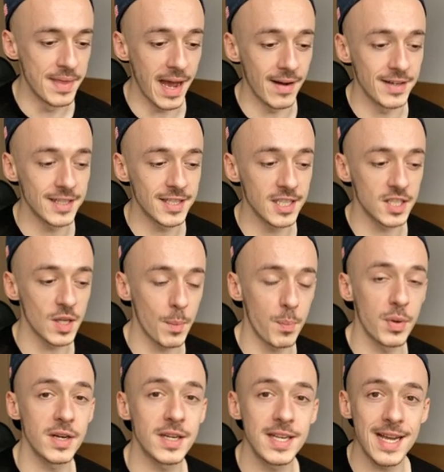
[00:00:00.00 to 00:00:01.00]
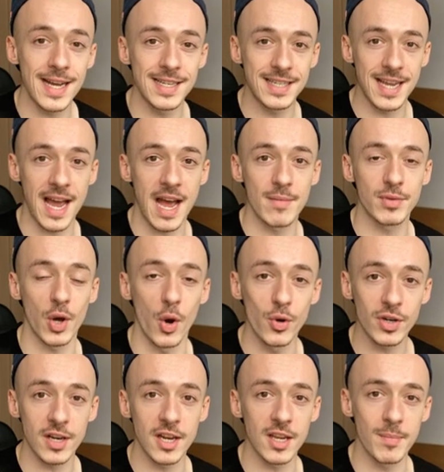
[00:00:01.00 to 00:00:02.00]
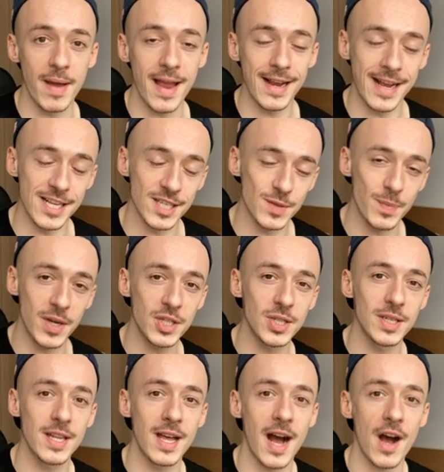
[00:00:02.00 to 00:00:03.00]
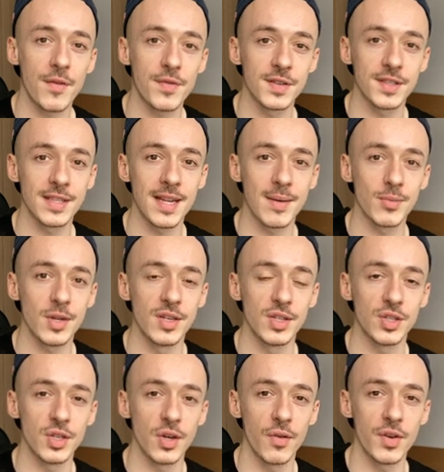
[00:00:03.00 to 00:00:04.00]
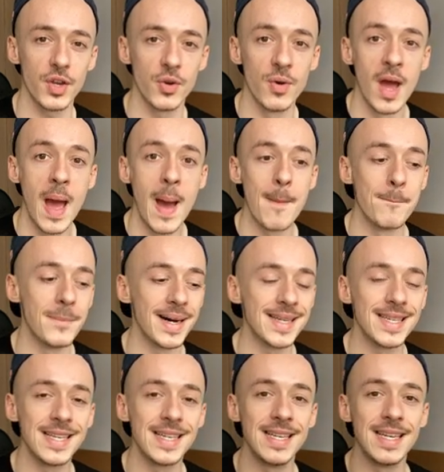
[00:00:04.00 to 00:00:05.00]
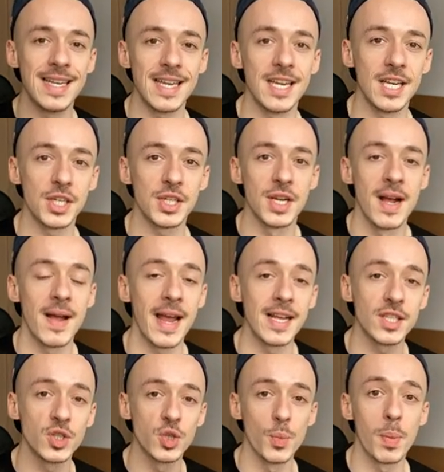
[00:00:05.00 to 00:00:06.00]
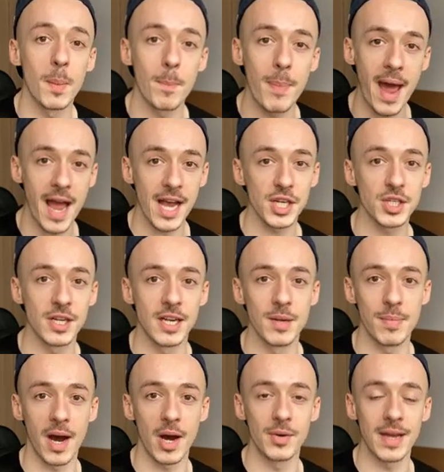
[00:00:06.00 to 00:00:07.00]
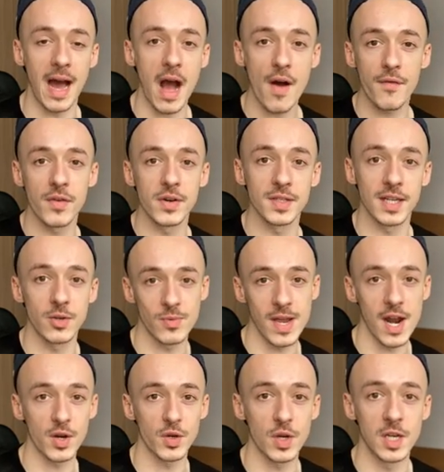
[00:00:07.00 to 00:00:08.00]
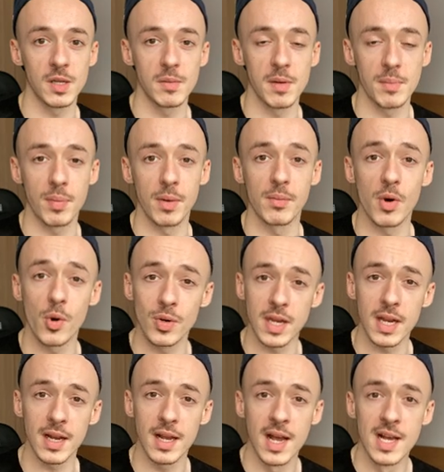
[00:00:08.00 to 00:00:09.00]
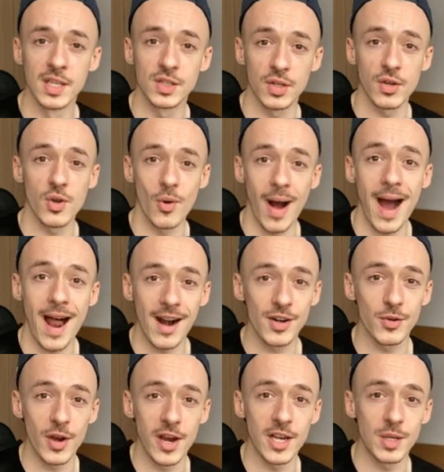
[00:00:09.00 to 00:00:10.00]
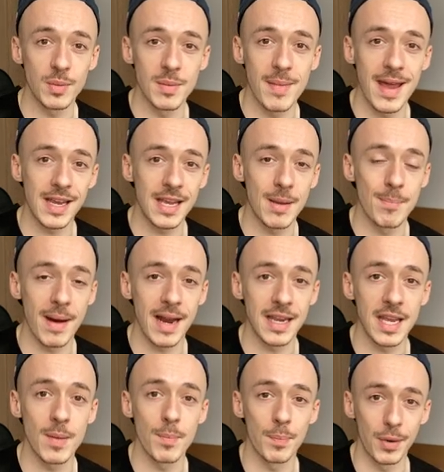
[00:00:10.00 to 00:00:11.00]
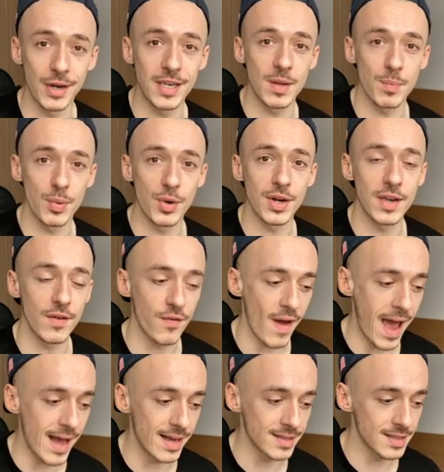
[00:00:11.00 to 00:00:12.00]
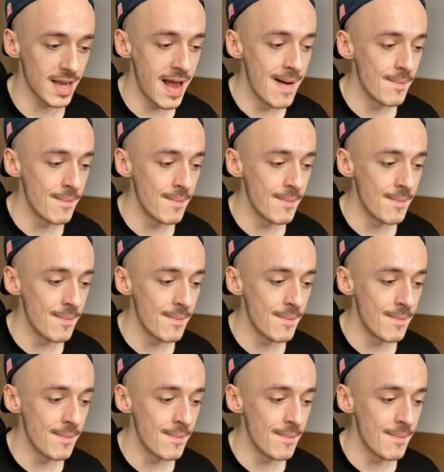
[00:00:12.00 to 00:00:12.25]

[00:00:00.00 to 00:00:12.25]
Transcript: Now this is pretty untapped on ClickBank, especially the offers that I'm going to show you, but the niche is super passionate about the offers that we are going to be promoting. So you are going to be making money pretty, pretty fast.